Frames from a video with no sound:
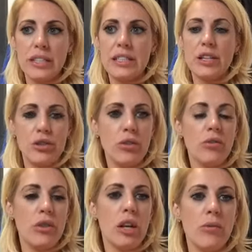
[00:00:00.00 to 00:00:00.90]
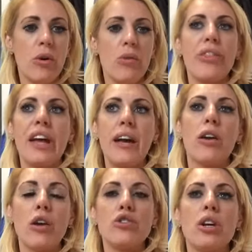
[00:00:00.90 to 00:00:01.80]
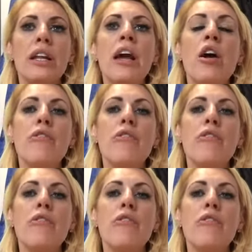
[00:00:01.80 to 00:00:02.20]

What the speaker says: decision, or think logically.